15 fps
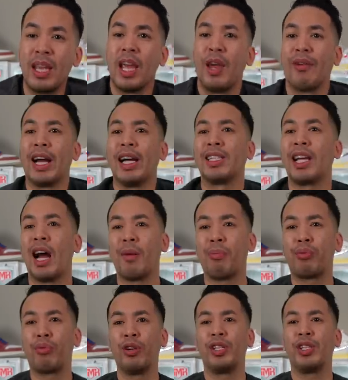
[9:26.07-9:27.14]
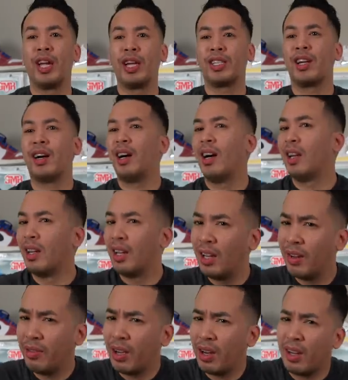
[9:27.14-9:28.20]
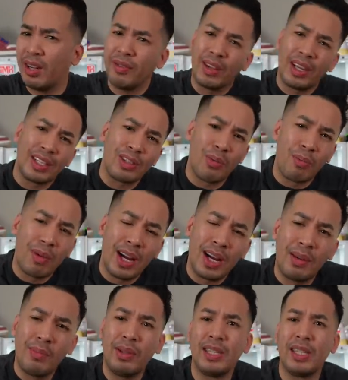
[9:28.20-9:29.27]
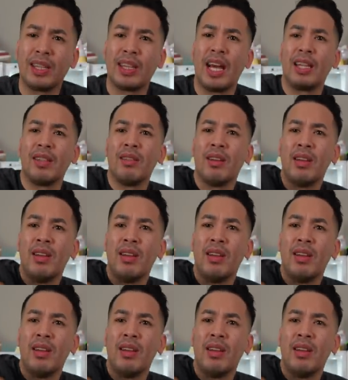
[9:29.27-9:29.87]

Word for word: Anyway, guys, I appreciate y'all. I love y'all. If you guys don't mind, please hit that